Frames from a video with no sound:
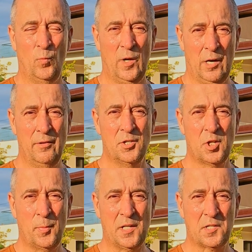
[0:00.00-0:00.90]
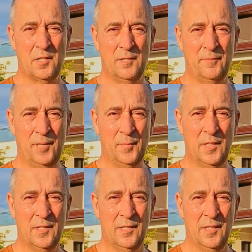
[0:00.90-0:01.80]
We are in the tropics.
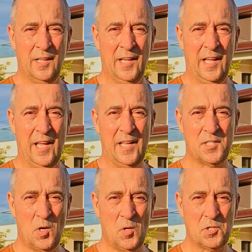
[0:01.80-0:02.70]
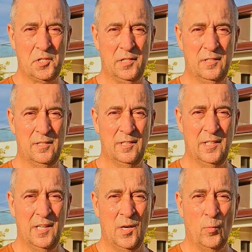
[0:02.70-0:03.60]
It's hot.
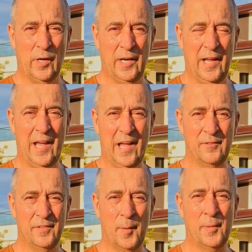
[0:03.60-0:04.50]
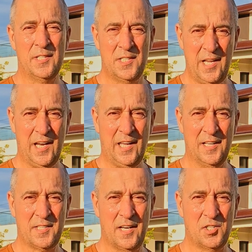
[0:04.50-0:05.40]
We're going to have a
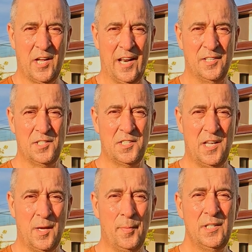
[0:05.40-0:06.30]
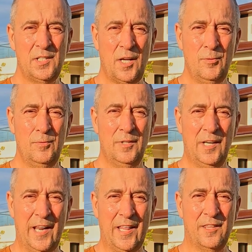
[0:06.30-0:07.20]
particular set of challenges here, but don't
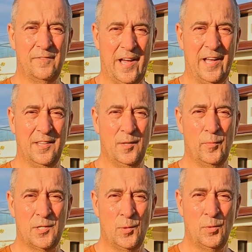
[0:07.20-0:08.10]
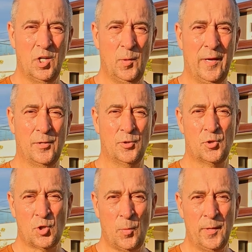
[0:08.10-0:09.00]
let the fact that we're talking about
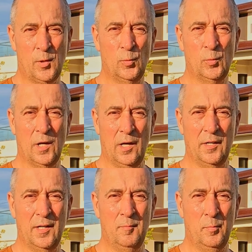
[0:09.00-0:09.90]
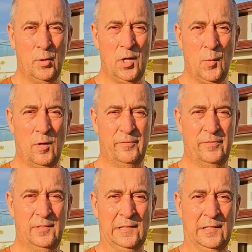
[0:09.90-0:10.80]
tropical gardening put you off.